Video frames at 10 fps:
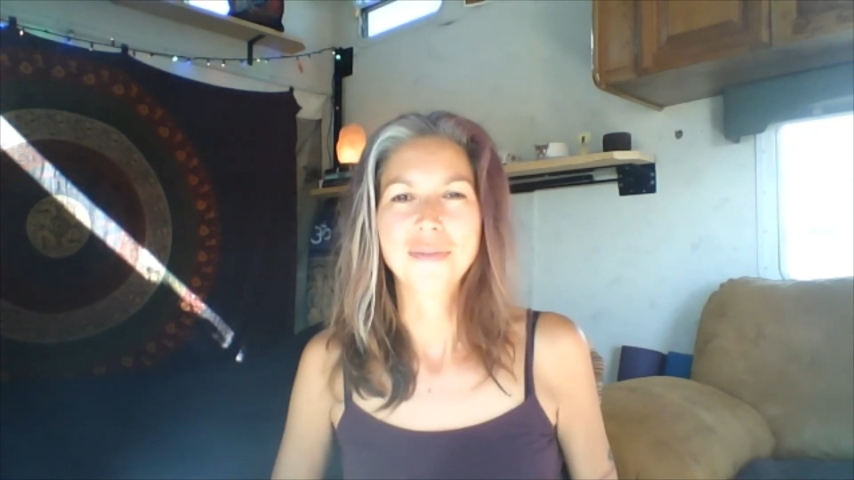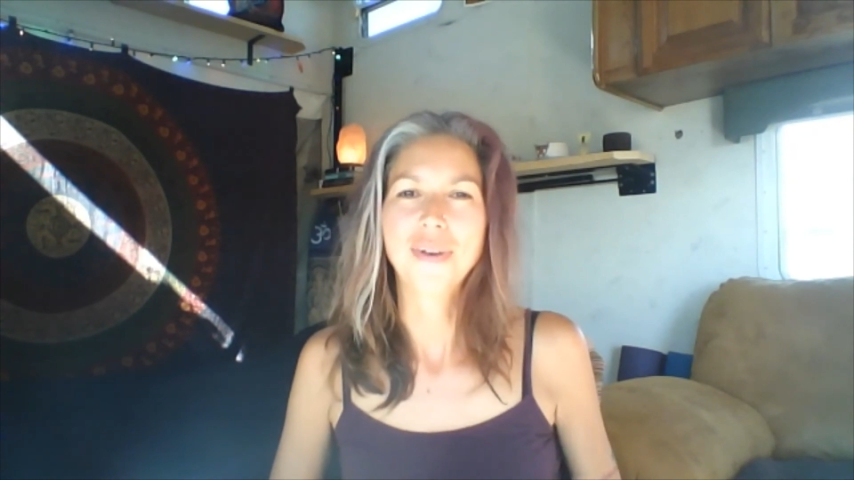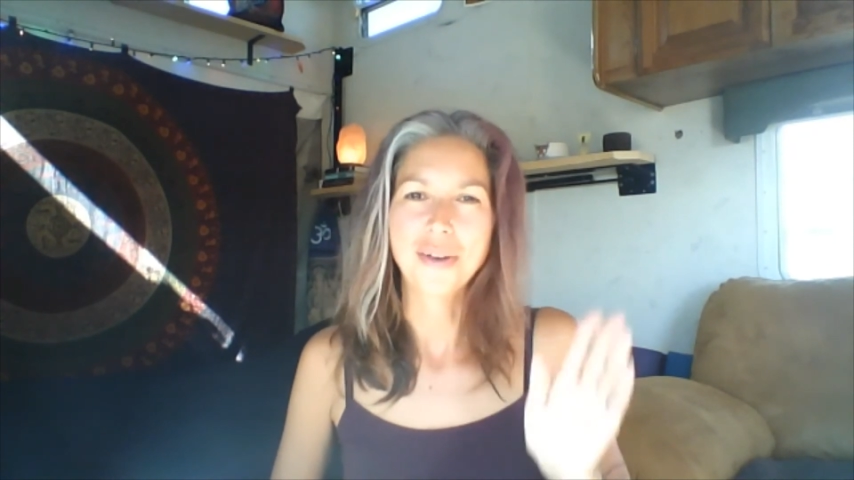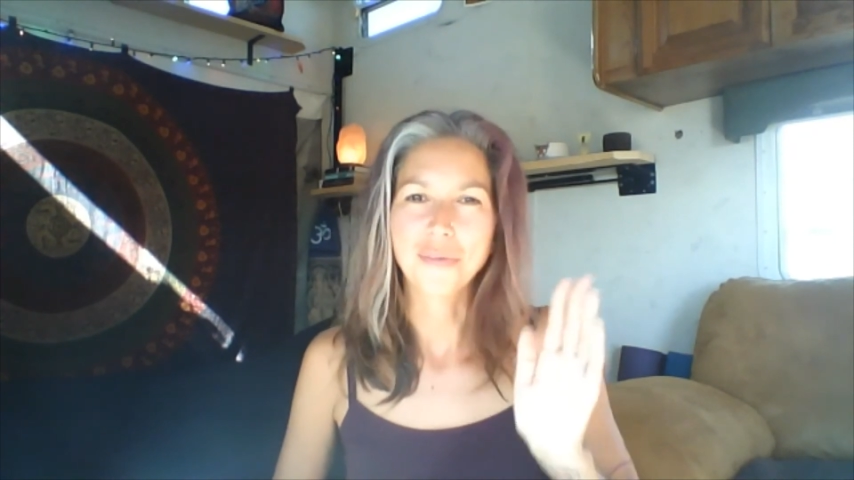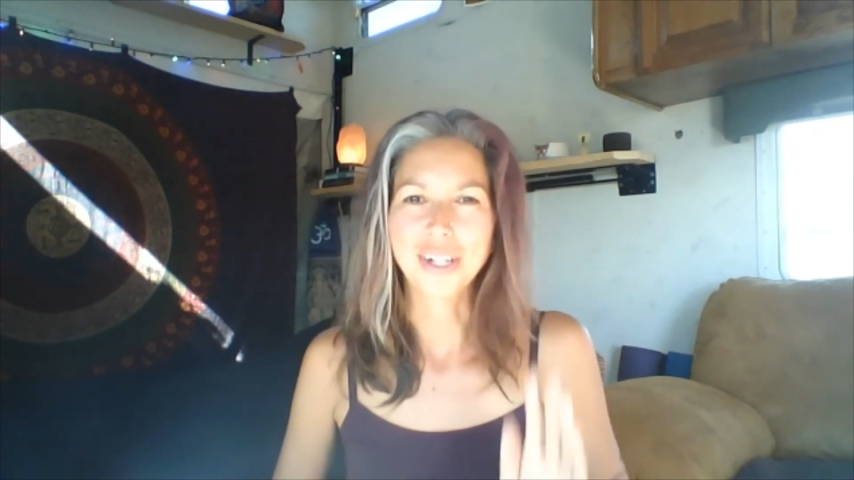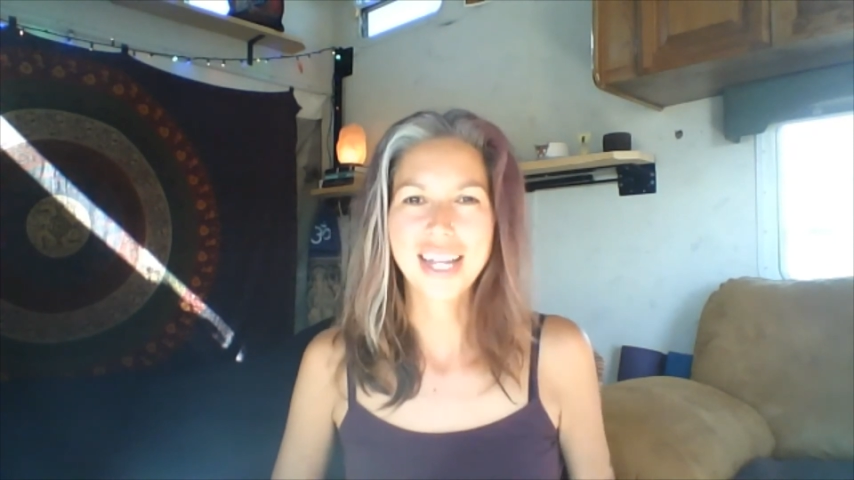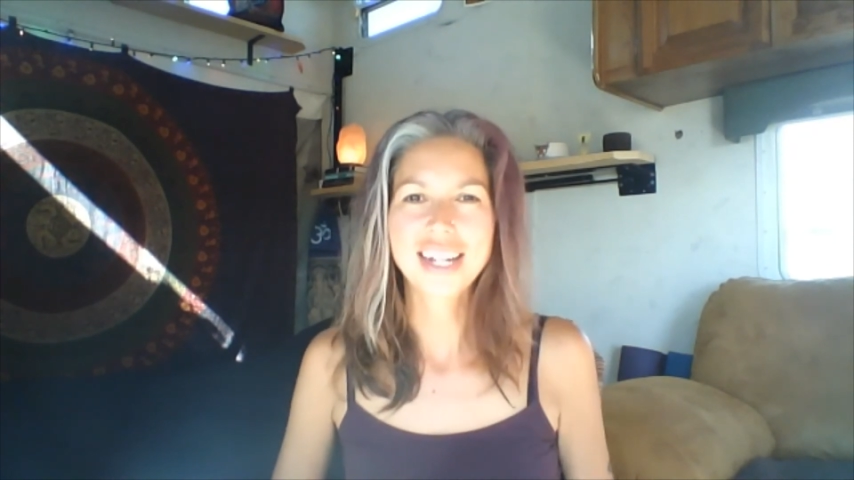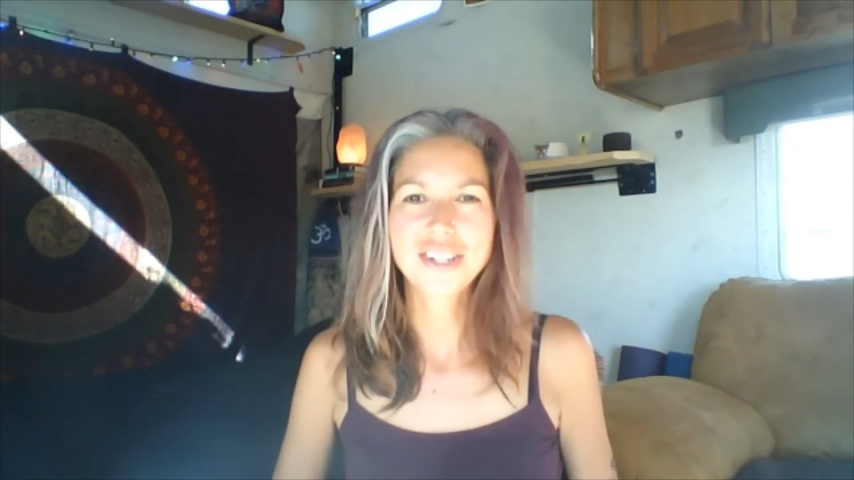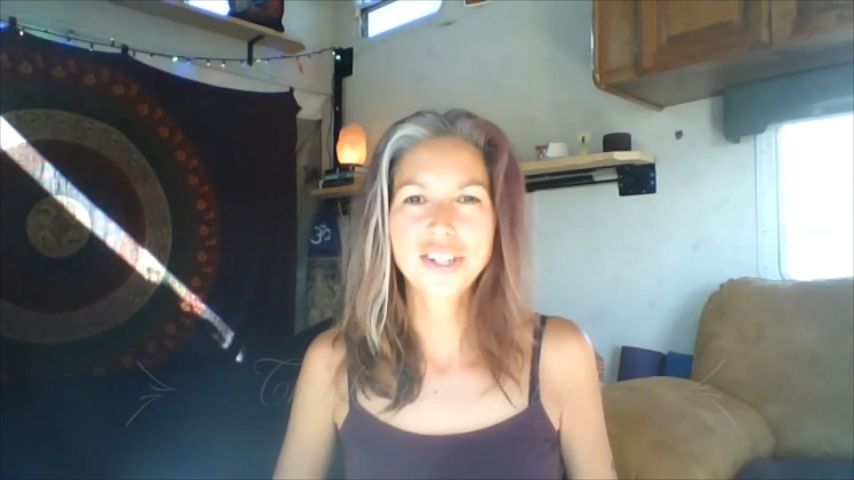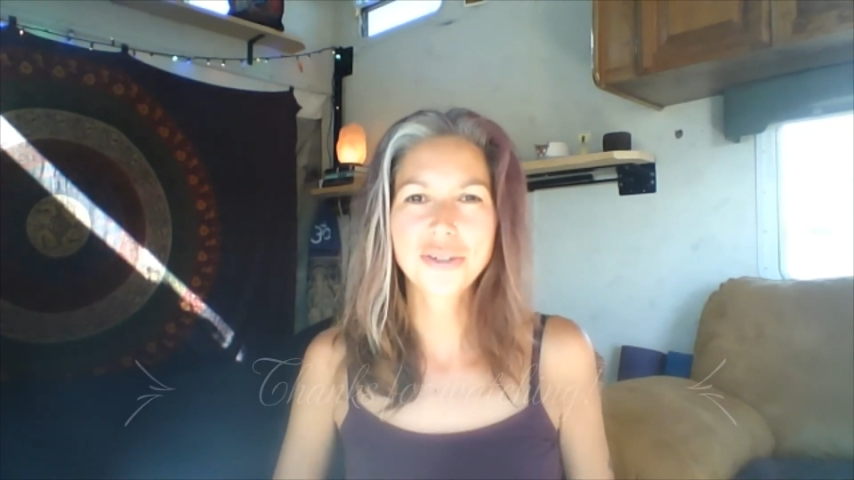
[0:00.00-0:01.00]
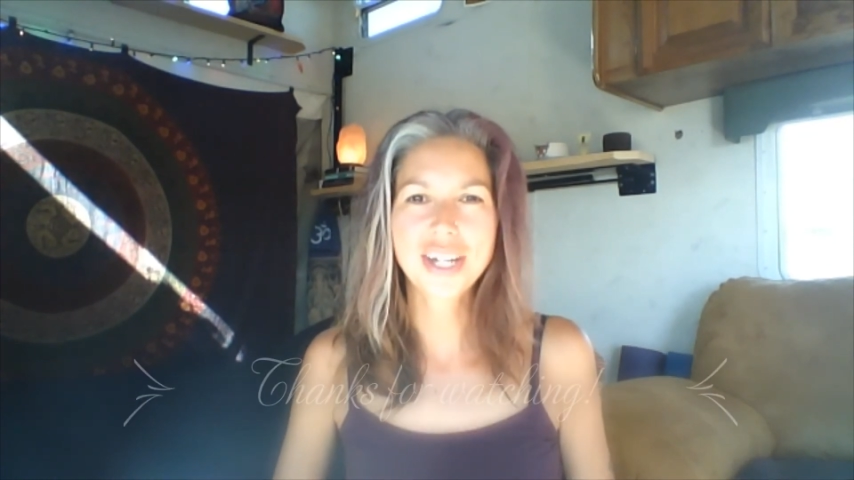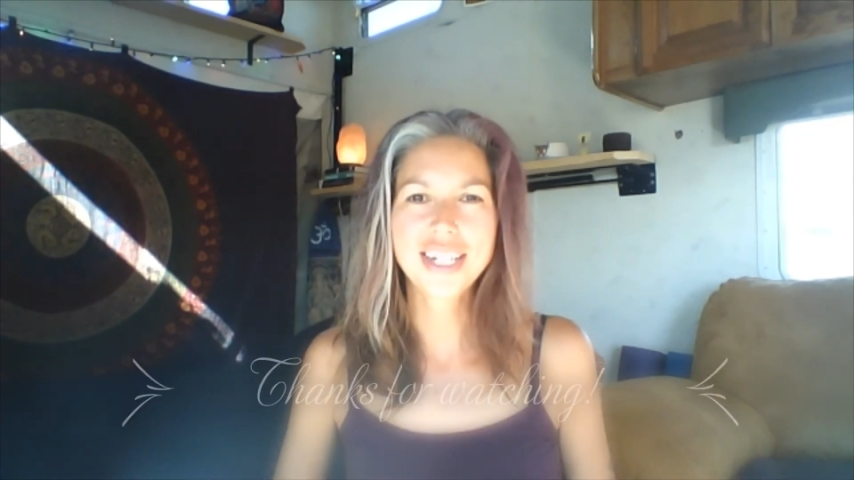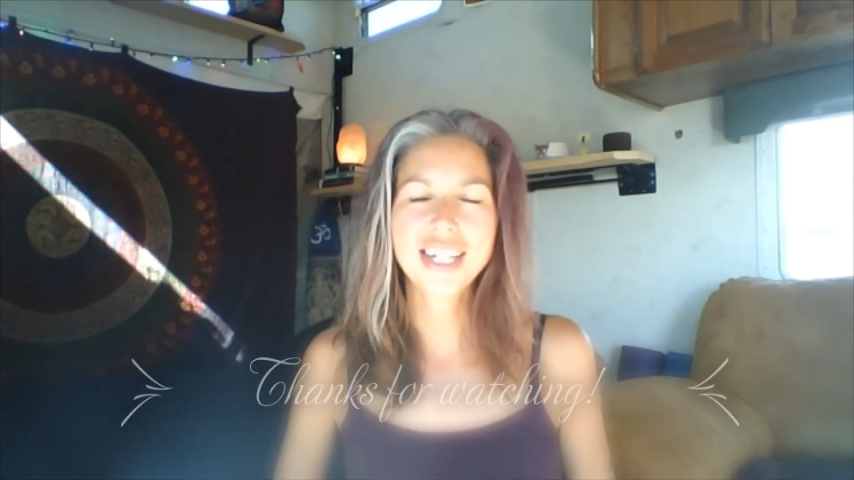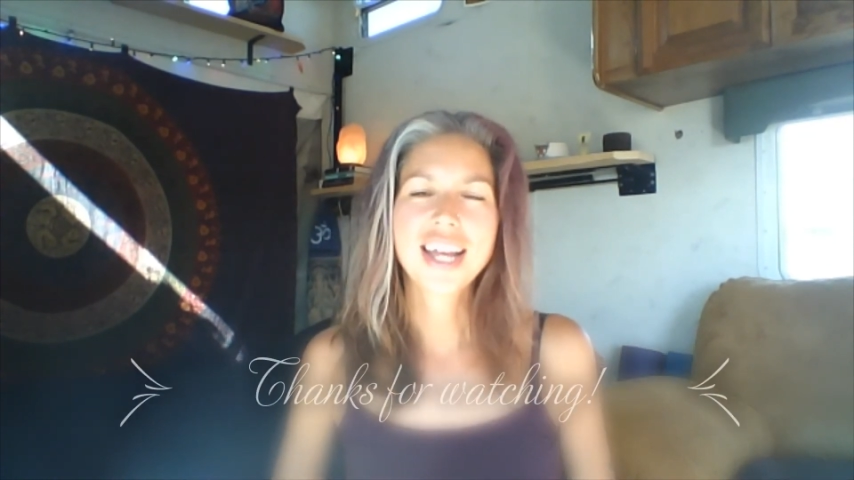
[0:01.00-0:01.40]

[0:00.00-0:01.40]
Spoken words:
but we're getting to it.